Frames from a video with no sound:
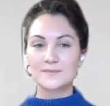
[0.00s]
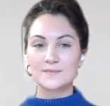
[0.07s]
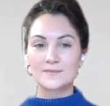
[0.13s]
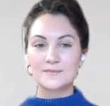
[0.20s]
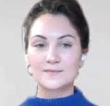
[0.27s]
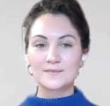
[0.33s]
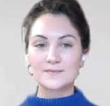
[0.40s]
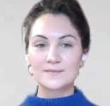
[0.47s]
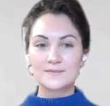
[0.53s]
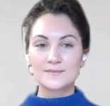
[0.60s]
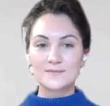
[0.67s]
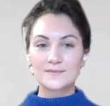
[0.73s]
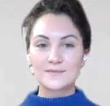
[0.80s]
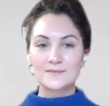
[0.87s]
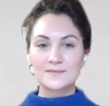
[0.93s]

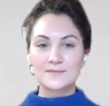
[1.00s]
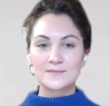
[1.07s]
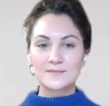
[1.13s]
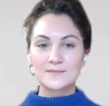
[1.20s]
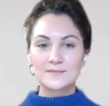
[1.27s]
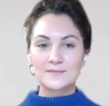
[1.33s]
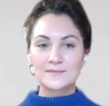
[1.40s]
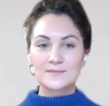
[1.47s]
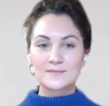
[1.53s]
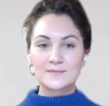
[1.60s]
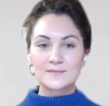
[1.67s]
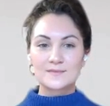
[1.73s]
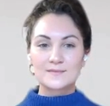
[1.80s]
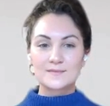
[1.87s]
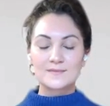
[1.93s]

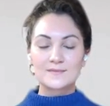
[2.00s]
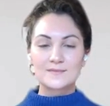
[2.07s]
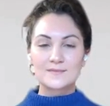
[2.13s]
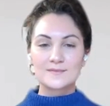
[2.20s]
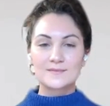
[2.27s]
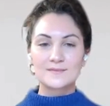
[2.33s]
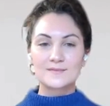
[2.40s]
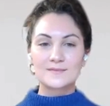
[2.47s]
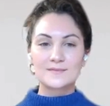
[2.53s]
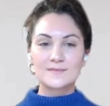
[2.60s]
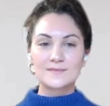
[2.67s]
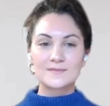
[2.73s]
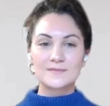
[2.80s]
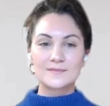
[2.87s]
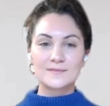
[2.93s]

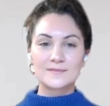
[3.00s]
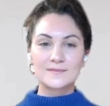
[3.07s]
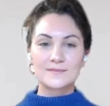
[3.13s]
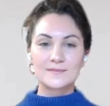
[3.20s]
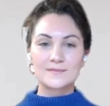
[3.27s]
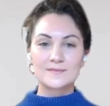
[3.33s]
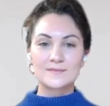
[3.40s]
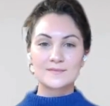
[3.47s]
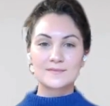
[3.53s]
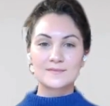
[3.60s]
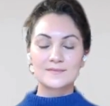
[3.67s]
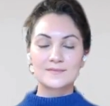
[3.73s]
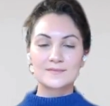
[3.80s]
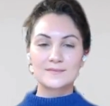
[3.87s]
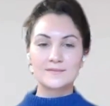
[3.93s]

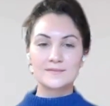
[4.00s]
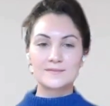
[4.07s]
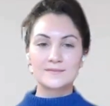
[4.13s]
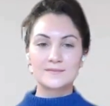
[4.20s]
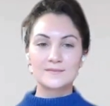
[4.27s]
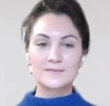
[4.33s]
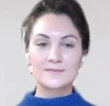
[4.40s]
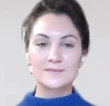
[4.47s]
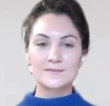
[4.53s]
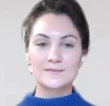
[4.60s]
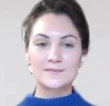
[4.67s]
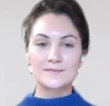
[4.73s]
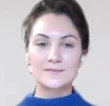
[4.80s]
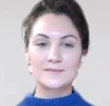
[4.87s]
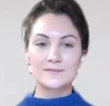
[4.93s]

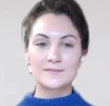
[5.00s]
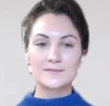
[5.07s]
No one is speaking in this clip.